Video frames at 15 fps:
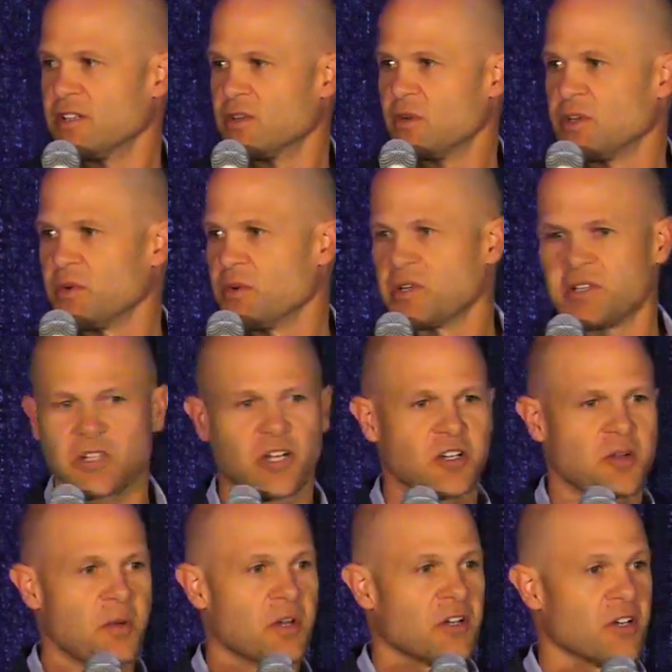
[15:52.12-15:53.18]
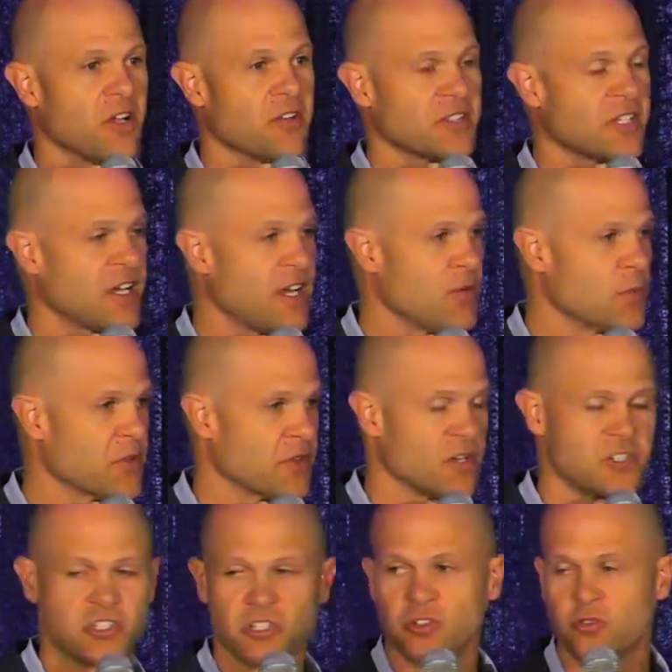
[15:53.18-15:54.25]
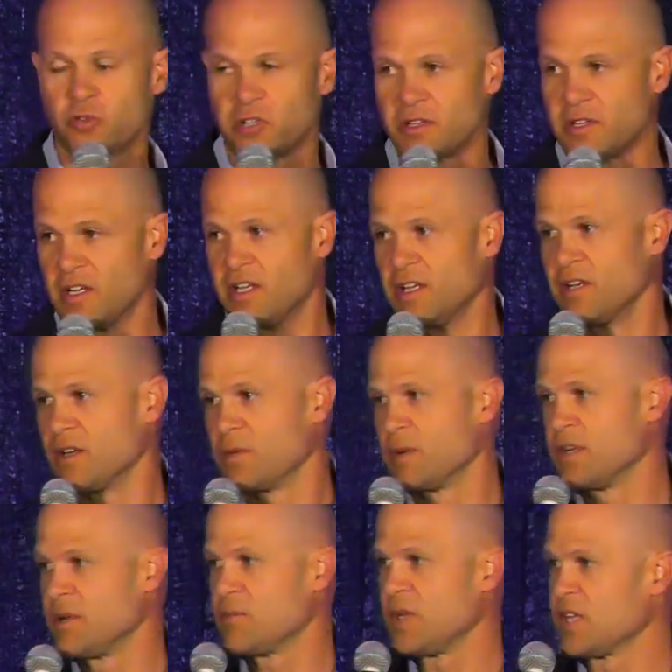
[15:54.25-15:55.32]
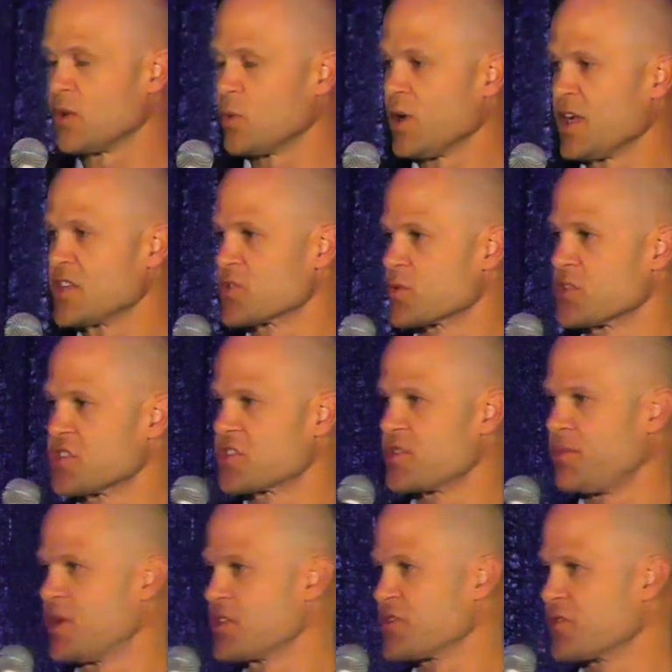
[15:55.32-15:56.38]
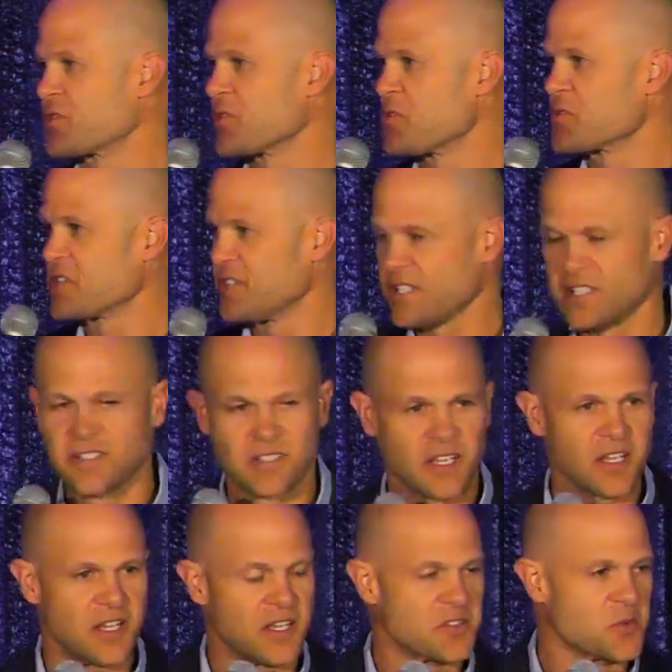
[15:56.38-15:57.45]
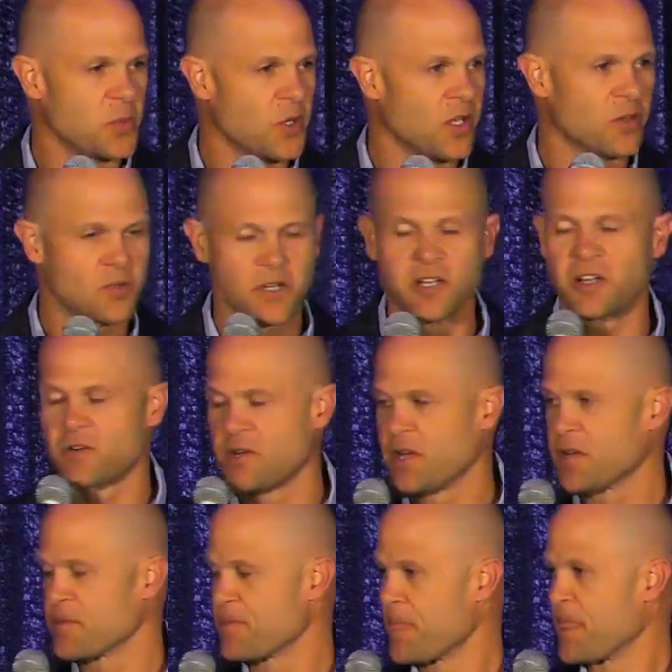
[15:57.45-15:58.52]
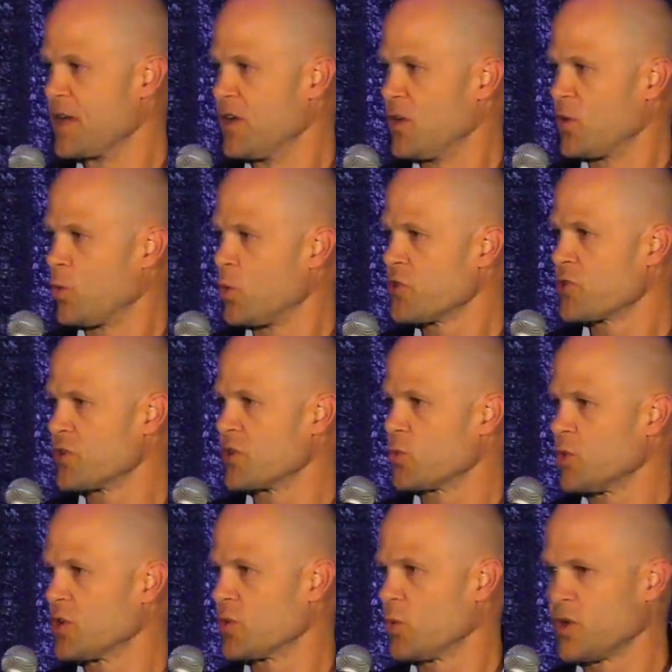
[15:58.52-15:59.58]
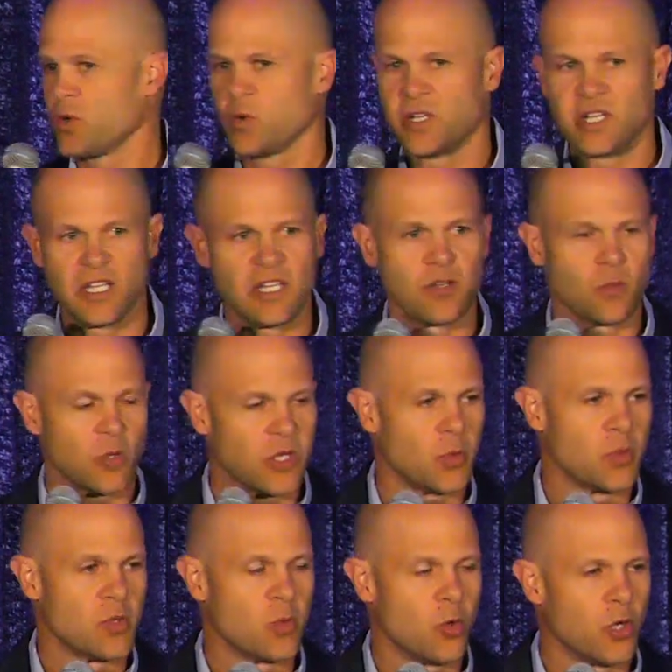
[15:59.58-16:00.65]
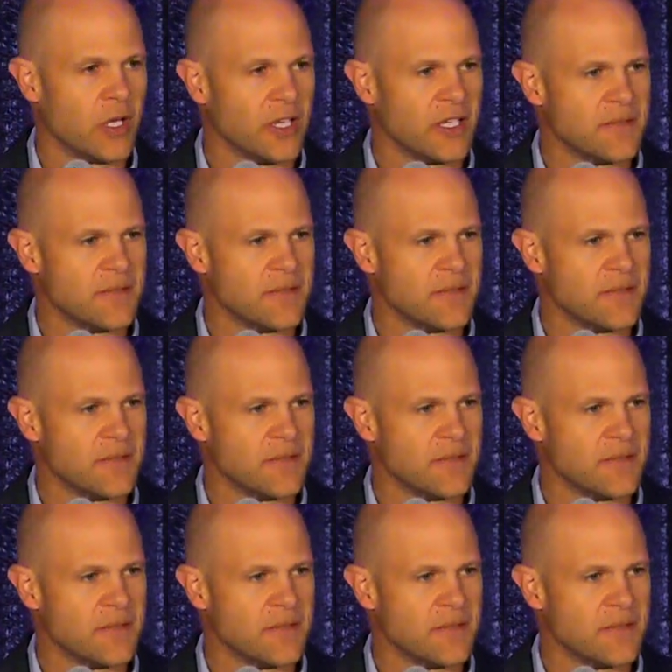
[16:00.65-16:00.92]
We talk about it all the time with our children, but in many ways we're just a bunch of grown kids as well, running around wondering what do we need and what do we want.